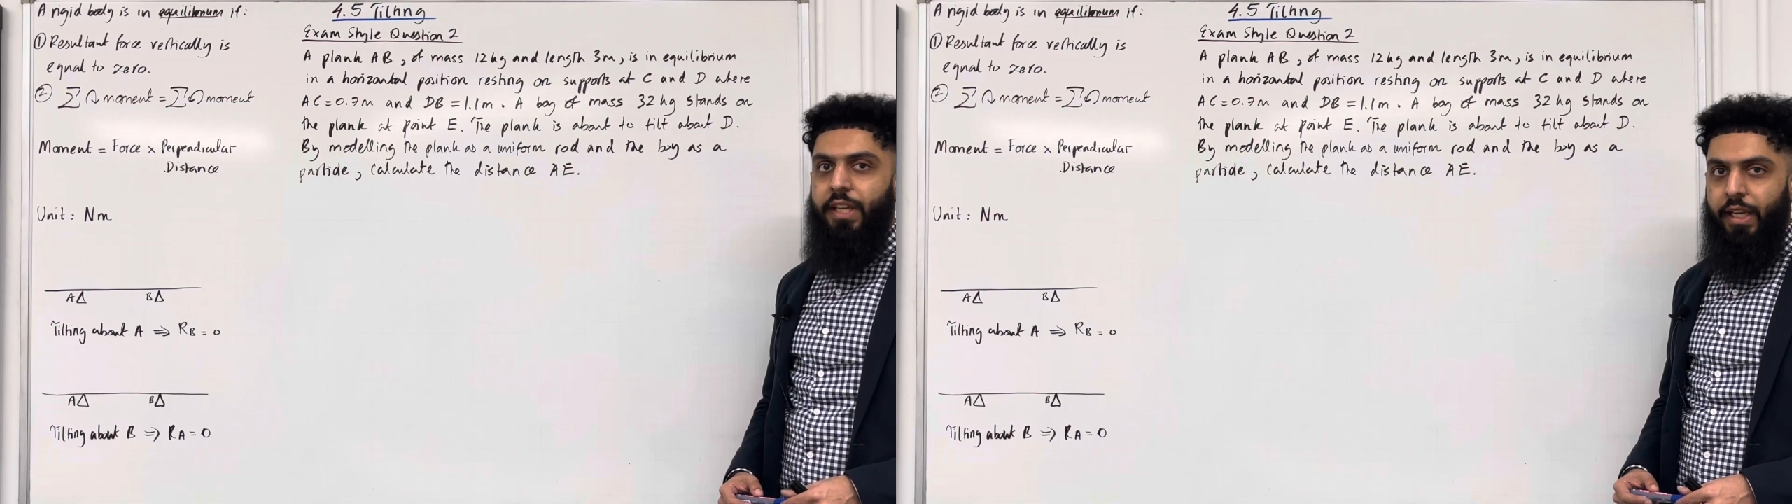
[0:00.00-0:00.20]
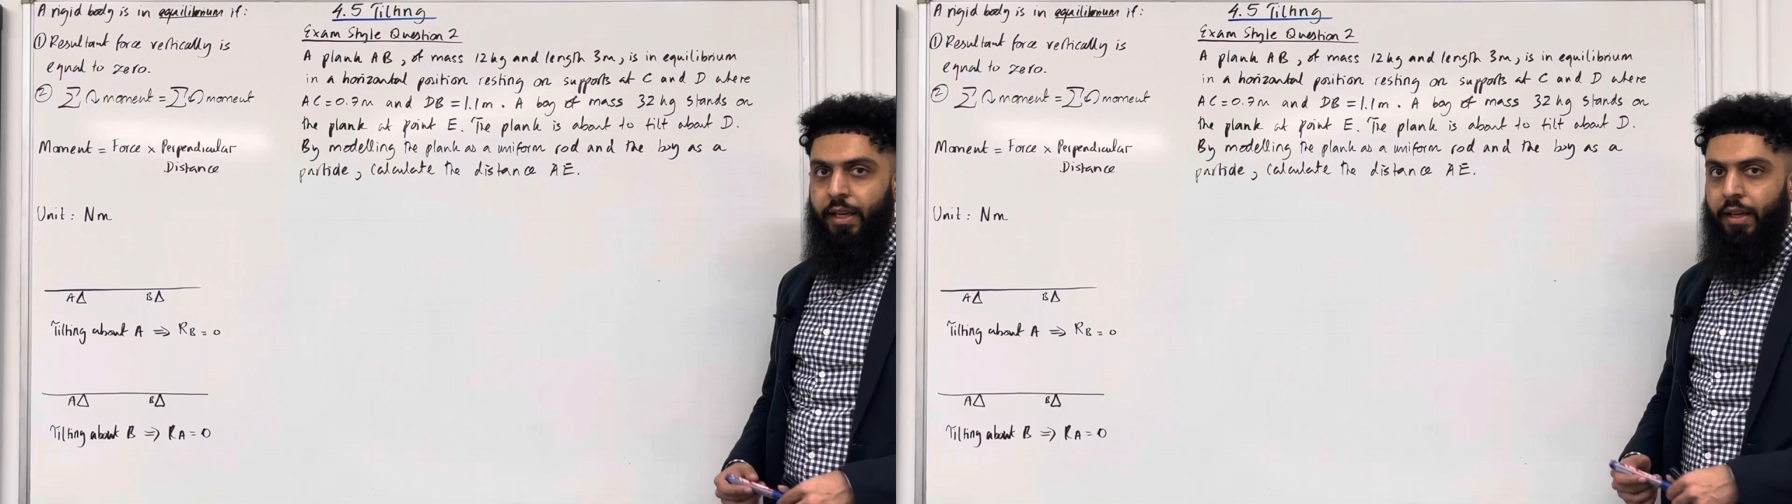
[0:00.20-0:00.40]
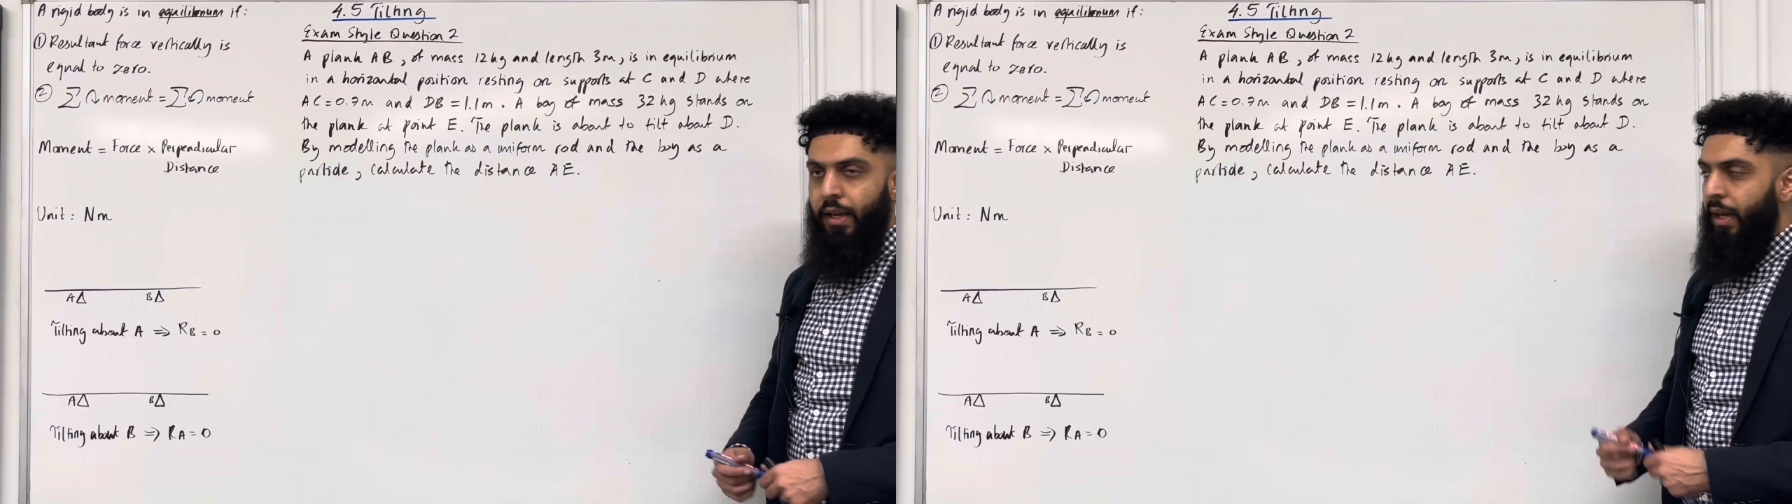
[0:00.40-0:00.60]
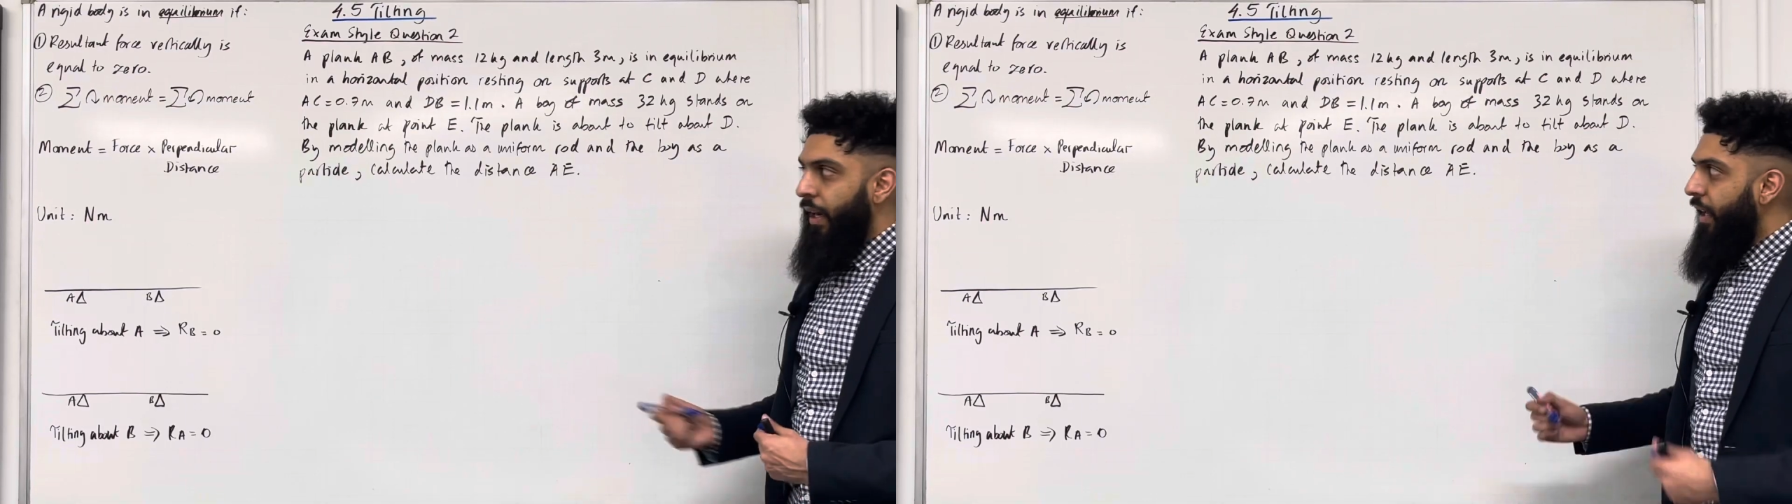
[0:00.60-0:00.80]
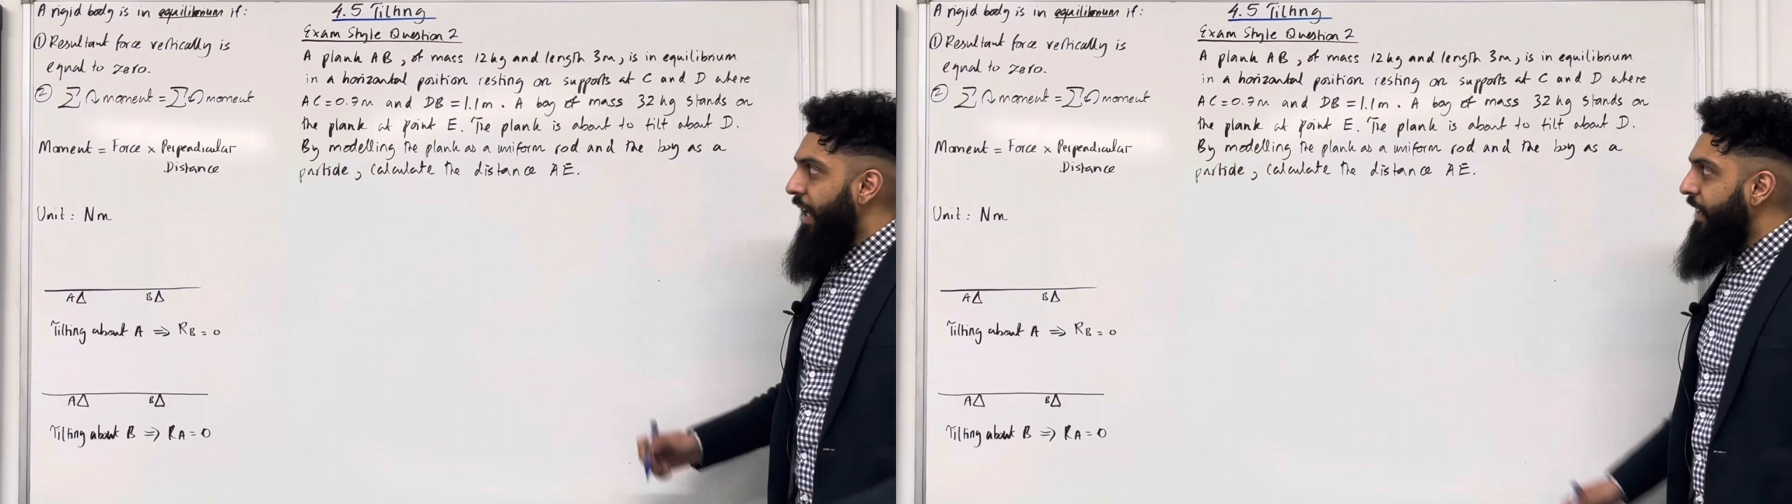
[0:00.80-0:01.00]
E.
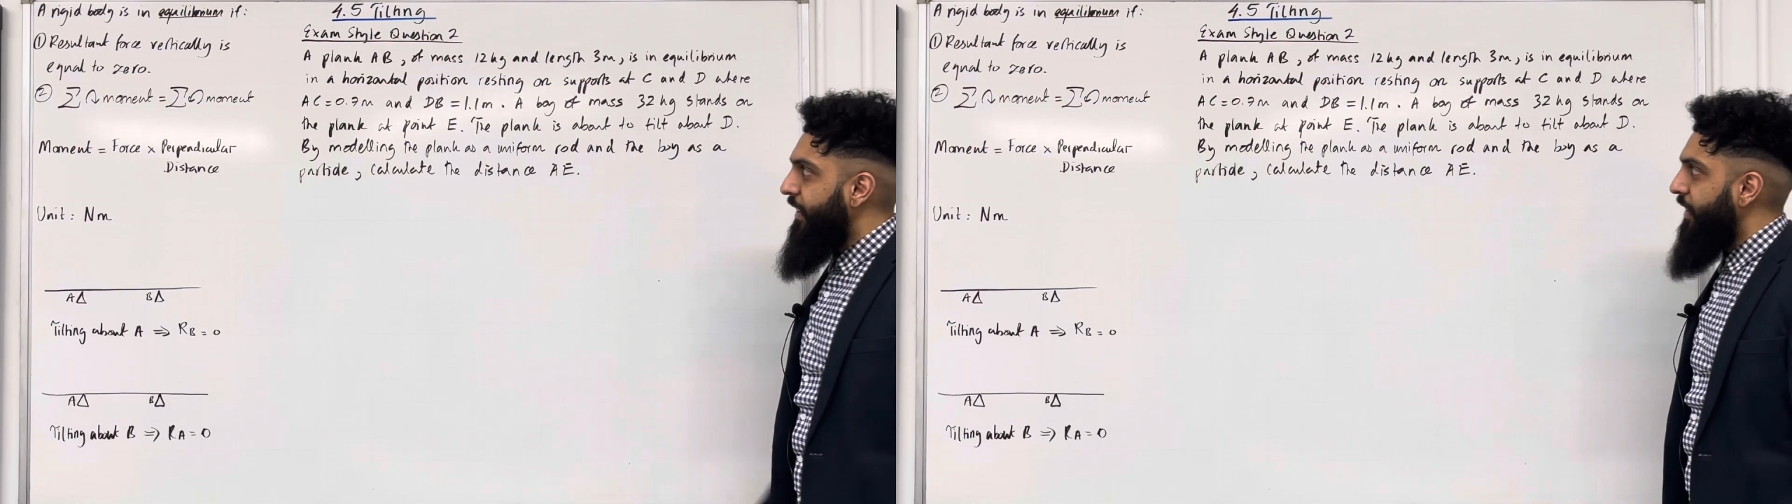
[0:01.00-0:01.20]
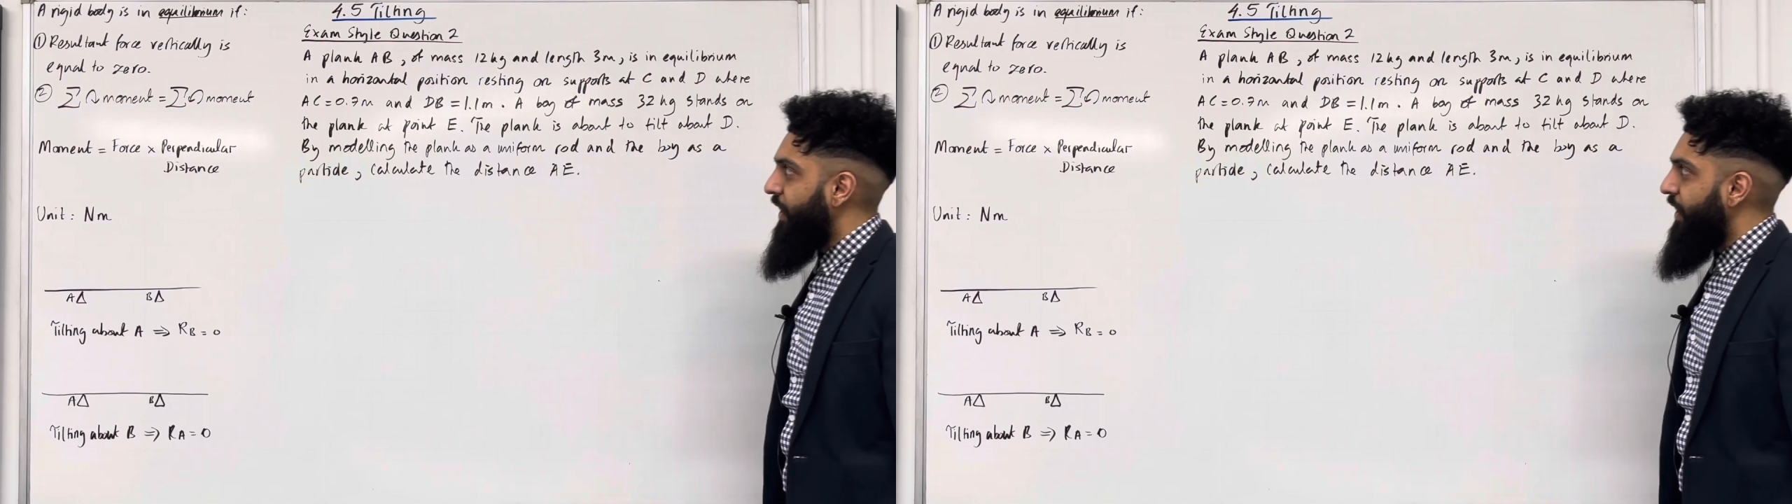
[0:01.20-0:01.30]
Ladies and